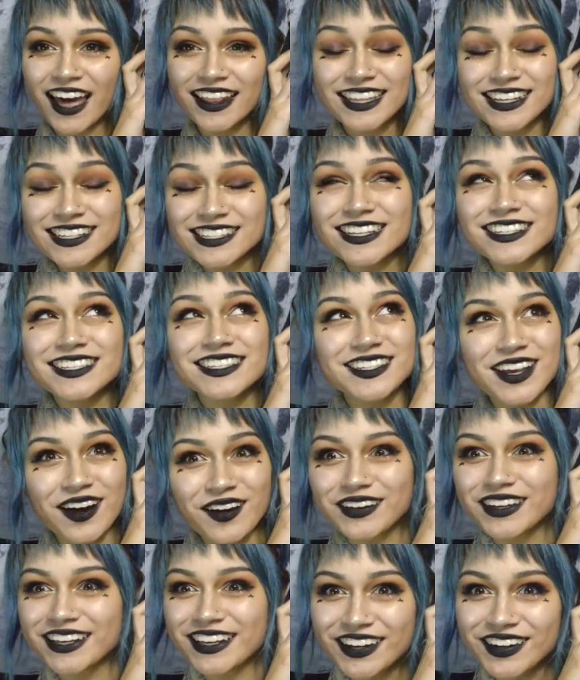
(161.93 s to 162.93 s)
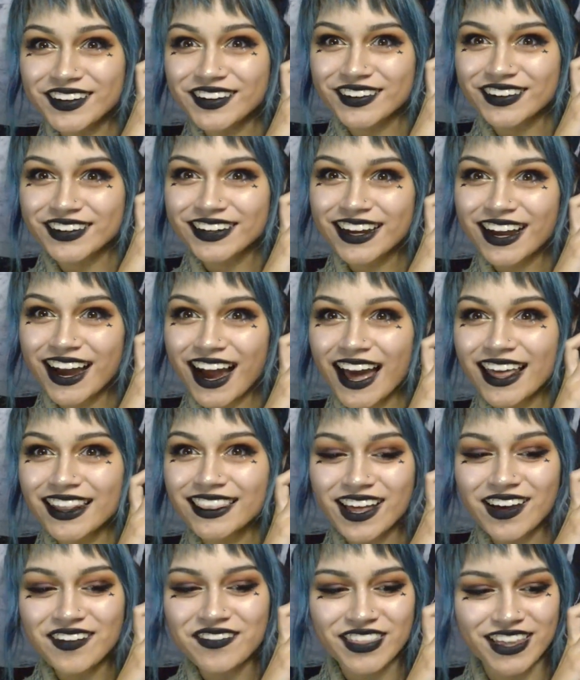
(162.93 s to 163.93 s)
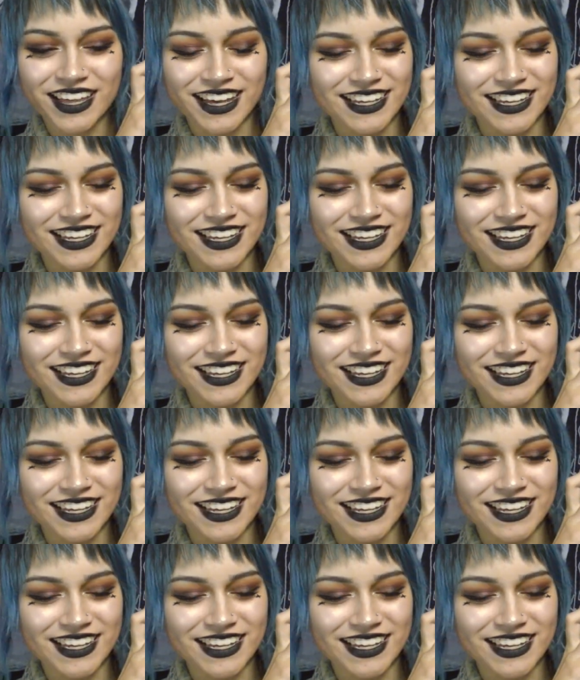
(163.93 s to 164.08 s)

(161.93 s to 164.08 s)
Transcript: This is so cute. I love